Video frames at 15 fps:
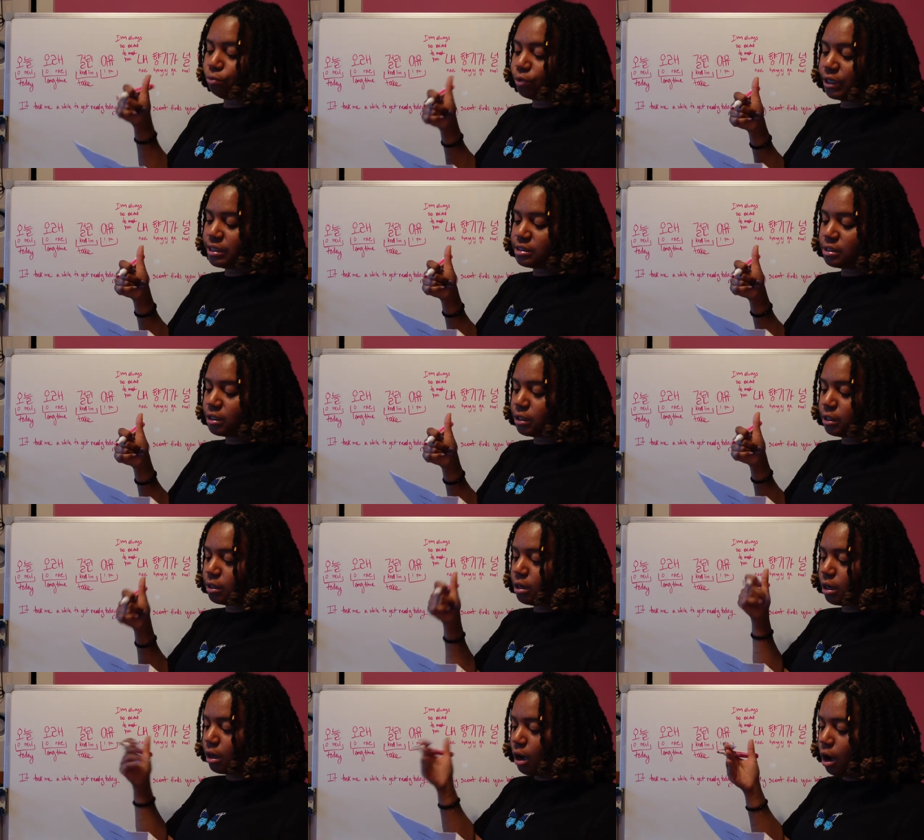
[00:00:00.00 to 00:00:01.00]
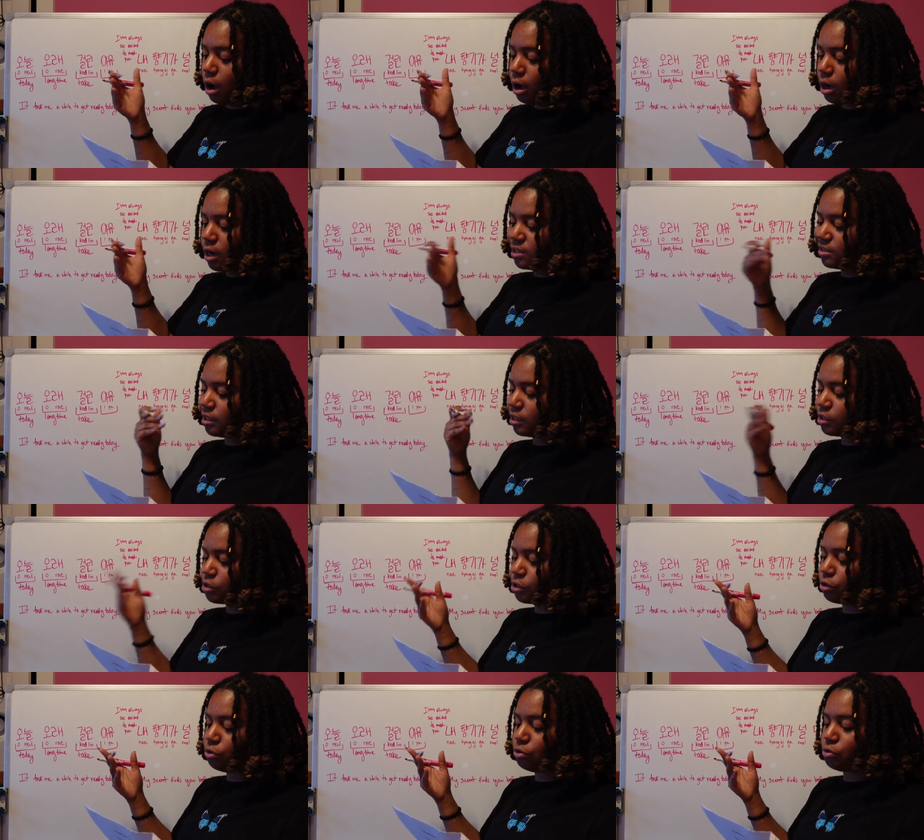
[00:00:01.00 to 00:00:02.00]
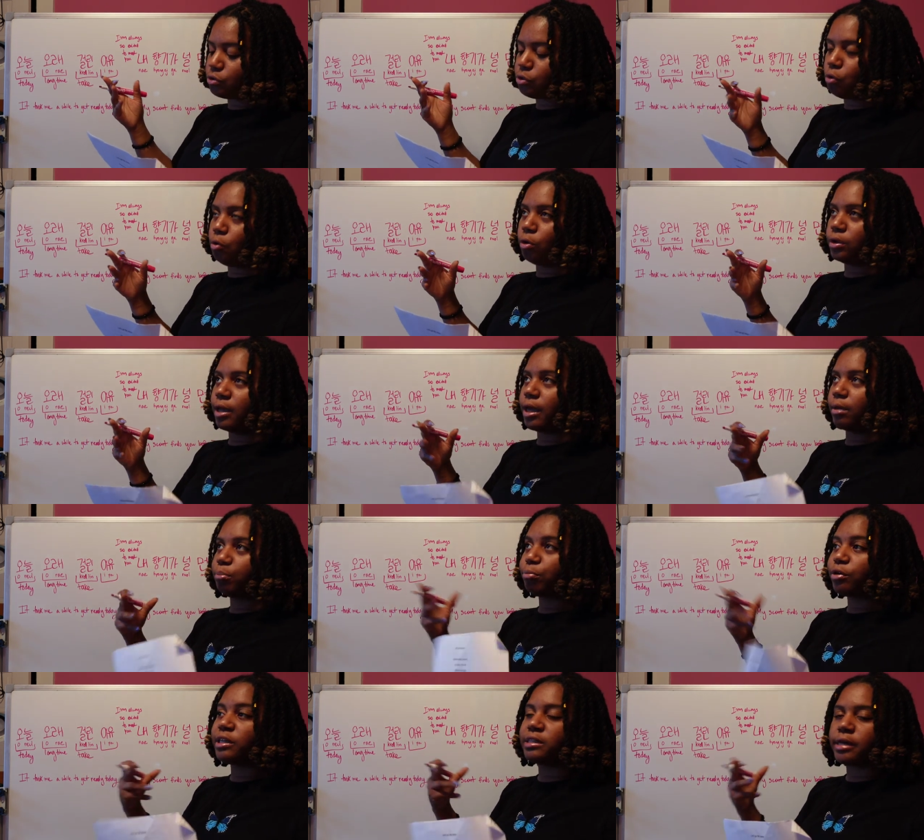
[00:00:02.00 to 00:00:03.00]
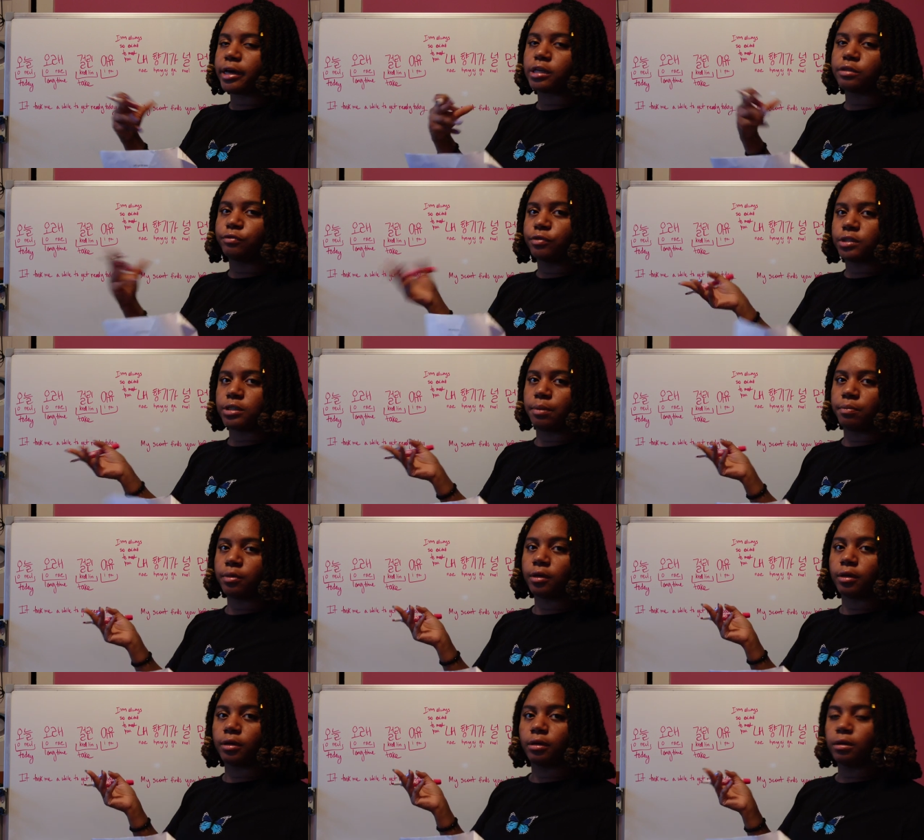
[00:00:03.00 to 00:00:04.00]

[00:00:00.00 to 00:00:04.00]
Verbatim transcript: reason, a cause, an excuse, or like pretext for something.